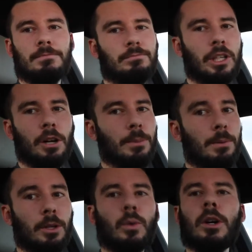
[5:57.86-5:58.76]
You know,
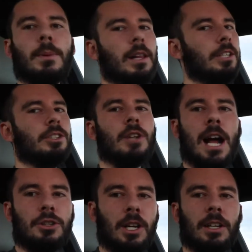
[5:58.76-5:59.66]
maybe they're worried about like
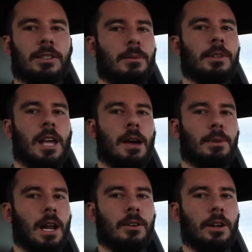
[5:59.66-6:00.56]
scratching or something like that,
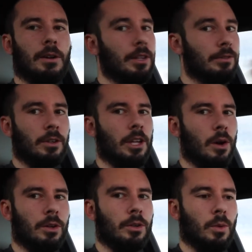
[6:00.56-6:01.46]
but I don't know. It's for the
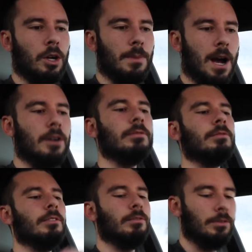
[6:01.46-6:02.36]
owner to worry about.
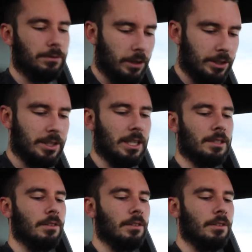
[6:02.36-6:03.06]
First things